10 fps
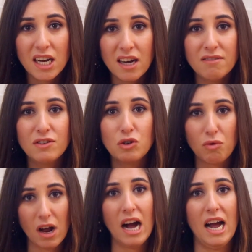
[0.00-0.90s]
of
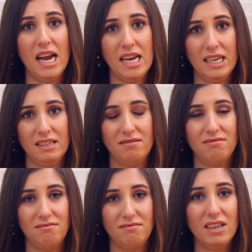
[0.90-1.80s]
dry,
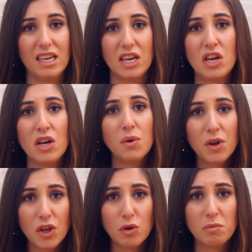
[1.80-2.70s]
like no
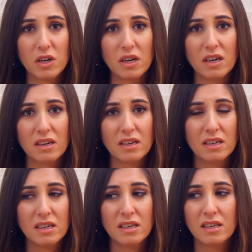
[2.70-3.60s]
humor,
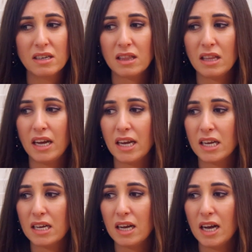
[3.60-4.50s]

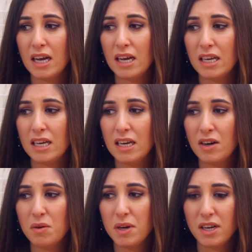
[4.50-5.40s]
like, you
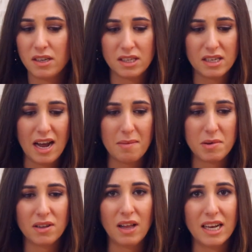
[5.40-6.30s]
know when you snap
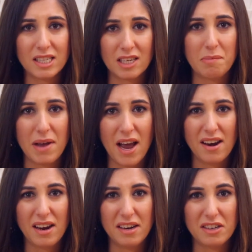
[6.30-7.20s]
an elastic
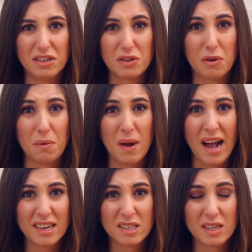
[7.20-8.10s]
band and it just
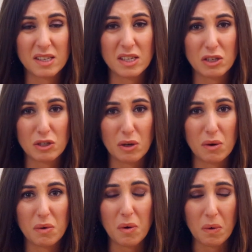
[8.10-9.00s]
cracks because it's so
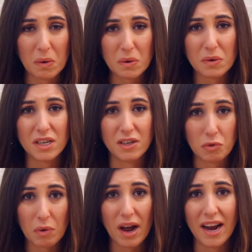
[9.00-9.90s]
old and
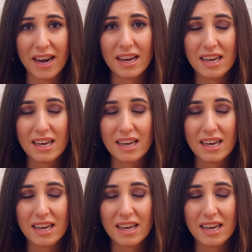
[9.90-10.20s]
dry?